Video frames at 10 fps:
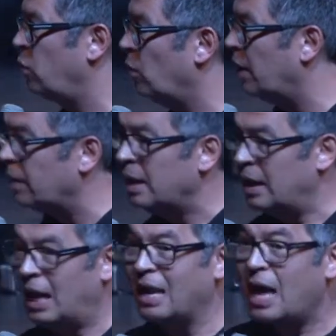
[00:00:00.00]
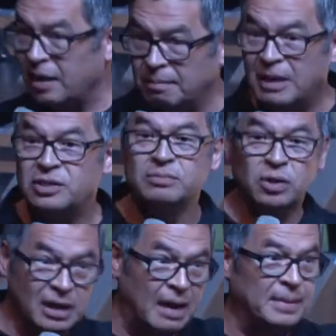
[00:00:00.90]
Well, a lot of the Muslims are
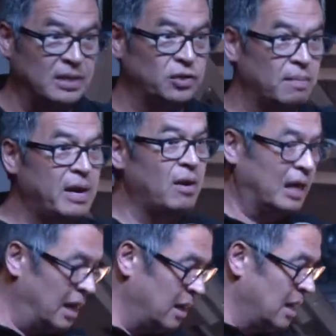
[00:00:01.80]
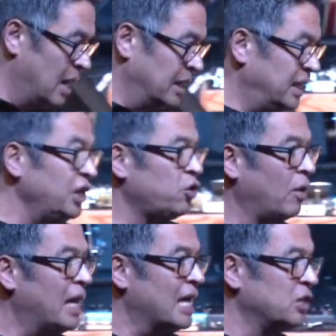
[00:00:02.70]
coming to America.
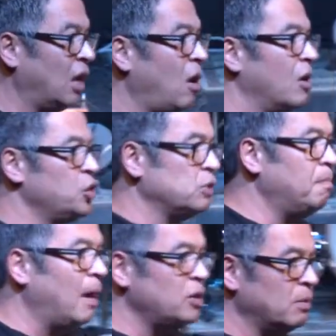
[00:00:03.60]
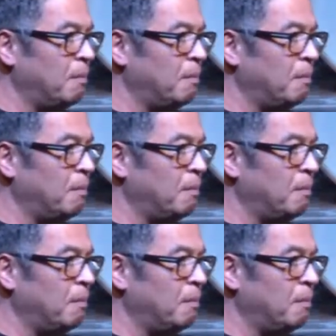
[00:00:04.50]
Detroit has the largest Muslim